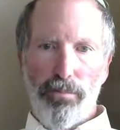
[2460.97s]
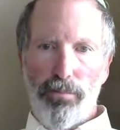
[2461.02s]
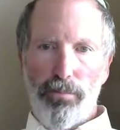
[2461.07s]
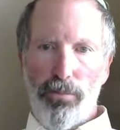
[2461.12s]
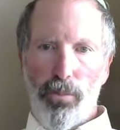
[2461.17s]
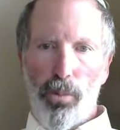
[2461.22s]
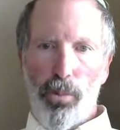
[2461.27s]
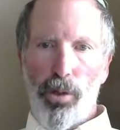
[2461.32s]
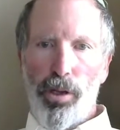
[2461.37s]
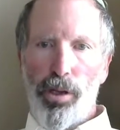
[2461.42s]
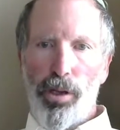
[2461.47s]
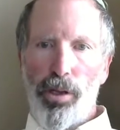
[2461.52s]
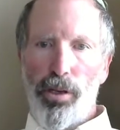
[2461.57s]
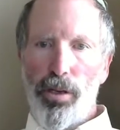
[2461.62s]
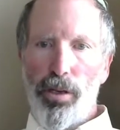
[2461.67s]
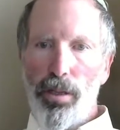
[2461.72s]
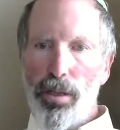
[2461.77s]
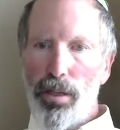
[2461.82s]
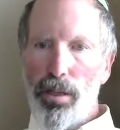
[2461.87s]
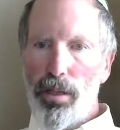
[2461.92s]

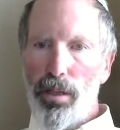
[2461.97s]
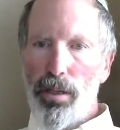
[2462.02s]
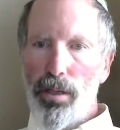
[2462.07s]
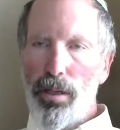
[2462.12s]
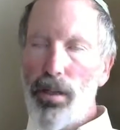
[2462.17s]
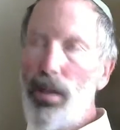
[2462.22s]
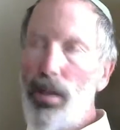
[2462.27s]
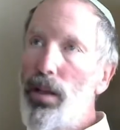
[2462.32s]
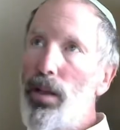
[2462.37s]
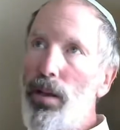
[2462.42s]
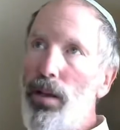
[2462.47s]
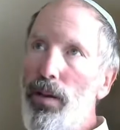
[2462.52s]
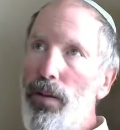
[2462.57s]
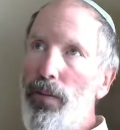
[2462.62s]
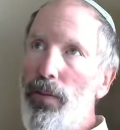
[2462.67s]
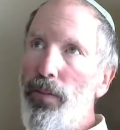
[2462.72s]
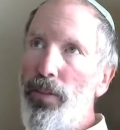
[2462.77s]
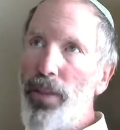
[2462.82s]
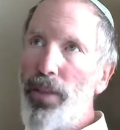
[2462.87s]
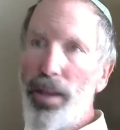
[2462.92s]
would
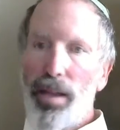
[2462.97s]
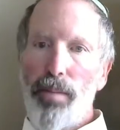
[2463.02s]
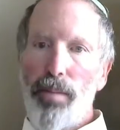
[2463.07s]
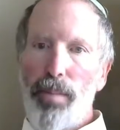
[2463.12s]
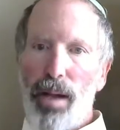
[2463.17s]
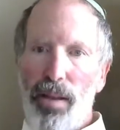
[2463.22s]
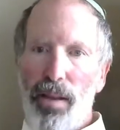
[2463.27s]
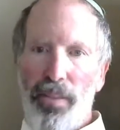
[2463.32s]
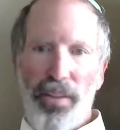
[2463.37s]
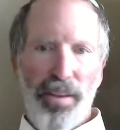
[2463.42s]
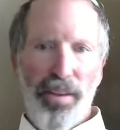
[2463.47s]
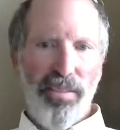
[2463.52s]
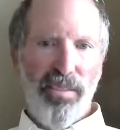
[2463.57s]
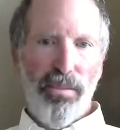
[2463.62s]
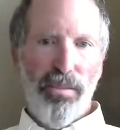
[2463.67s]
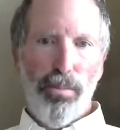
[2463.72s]
think about things as